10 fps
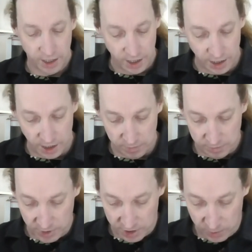I
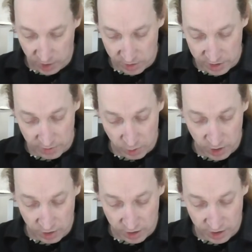suppose let's have a
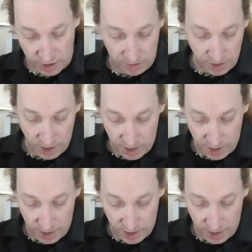quick look at the